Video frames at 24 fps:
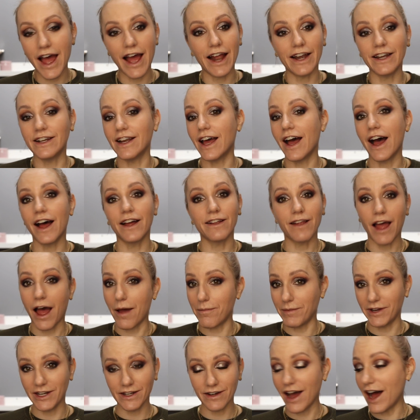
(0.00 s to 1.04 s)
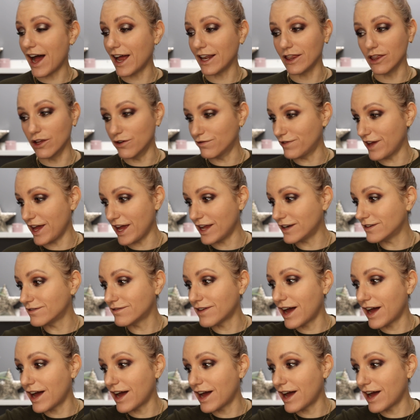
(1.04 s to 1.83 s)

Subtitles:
and I mean, I love it.